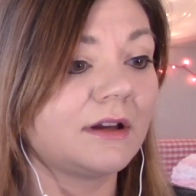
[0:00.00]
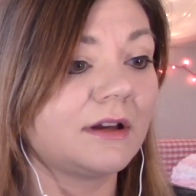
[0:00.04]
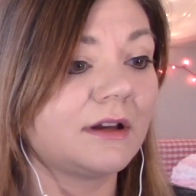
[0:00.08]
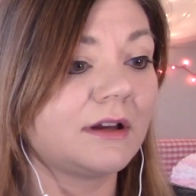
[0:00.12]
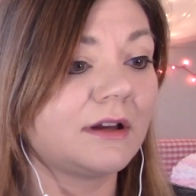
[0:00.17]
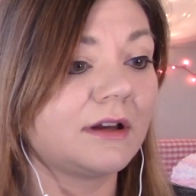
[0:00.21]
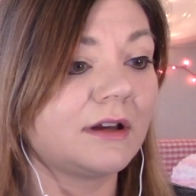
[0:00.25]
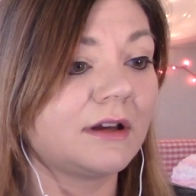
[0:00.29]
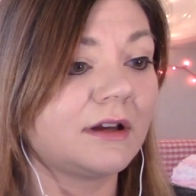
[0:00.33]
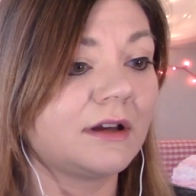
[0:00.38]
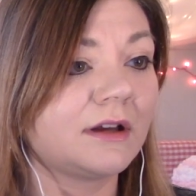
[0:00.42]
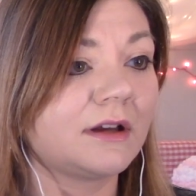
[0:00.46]

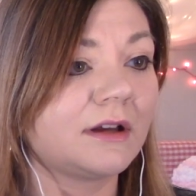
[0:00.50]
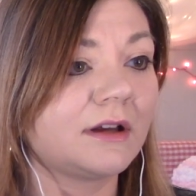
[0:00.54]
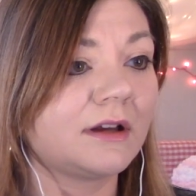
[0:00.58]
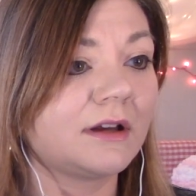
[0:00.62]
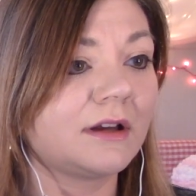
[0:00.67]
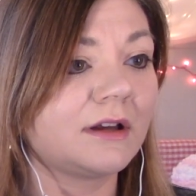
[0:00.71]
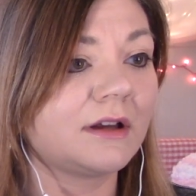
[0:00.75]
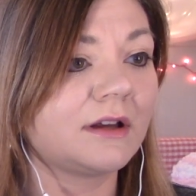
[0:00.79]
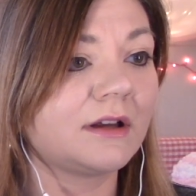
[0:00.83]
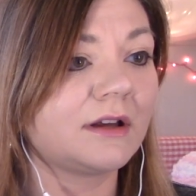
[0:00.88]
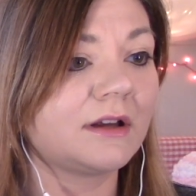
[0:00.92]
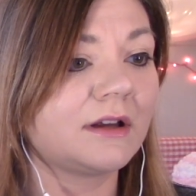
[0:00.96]

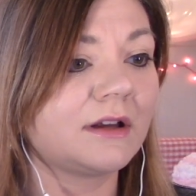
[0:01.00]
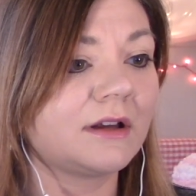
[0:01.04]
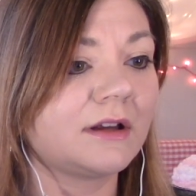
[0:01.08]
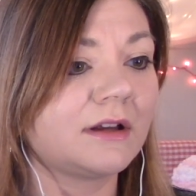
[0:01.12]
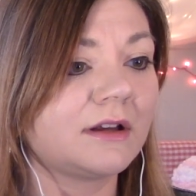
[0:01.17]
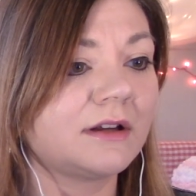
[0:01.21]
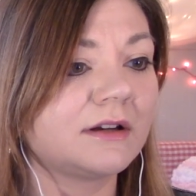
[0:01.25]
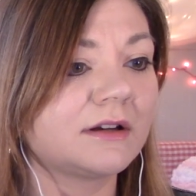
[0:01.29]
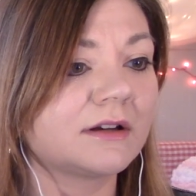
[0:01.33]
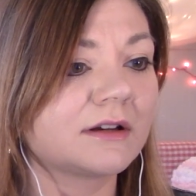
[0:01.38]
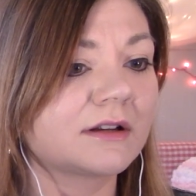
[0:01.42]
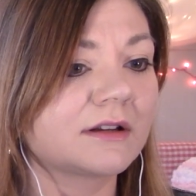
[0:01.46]

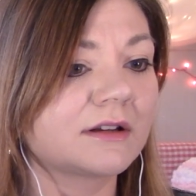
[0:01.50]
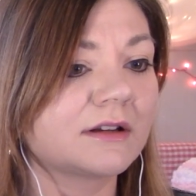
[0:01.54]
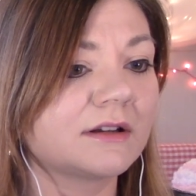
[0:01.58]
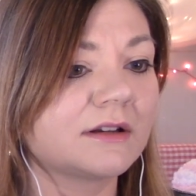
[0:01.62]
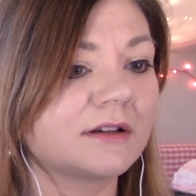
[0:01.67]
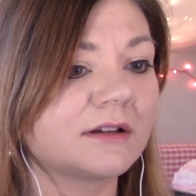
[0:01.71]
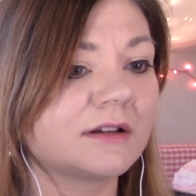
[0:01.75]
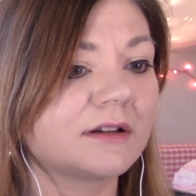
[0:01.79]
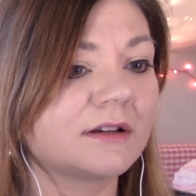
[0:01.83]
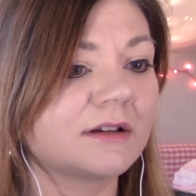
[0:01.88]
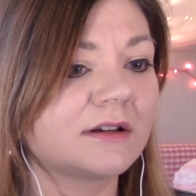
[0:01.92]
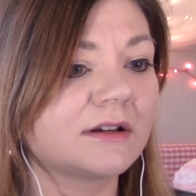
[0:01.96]

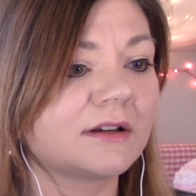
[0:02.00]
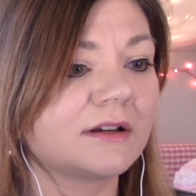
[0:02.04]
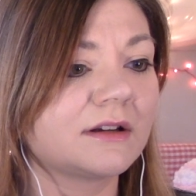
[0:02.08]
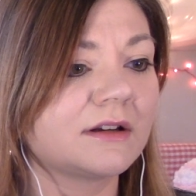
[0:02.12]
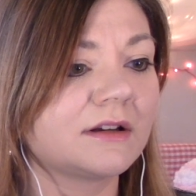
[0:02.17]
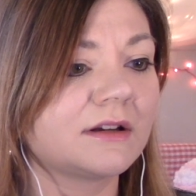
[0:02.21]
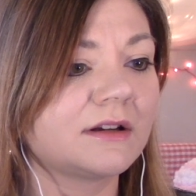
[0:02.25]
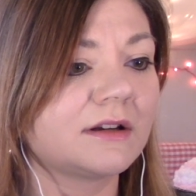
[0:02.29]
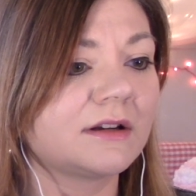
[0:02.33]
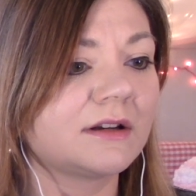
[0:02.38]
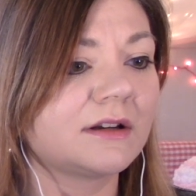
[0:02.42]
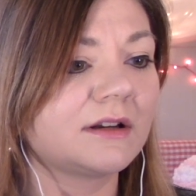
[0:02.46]

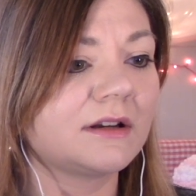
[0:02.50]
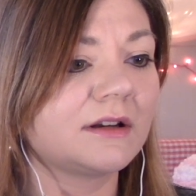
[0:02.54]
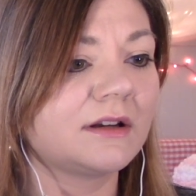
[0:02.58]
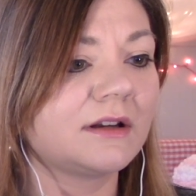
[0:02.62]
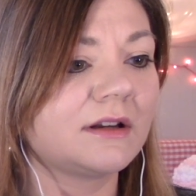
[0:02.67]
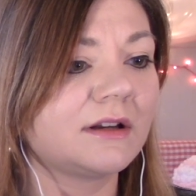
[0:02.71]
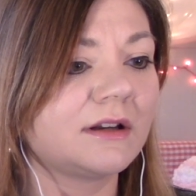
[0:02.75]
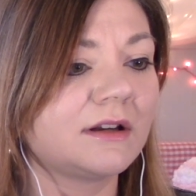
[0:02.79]
(silence)